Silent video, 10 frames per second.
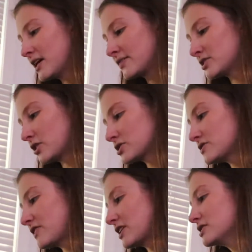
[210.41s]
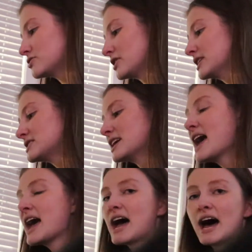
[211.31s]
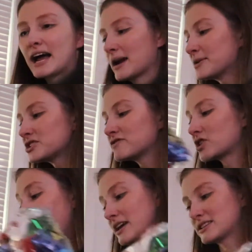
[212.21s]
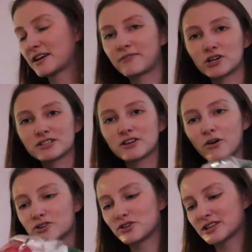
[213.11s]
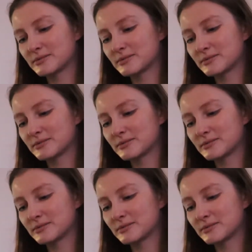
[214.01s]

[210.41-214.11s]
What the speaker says: The dogs are very intrigued. I got a bunch of stocking stuffers at Dollar Tree,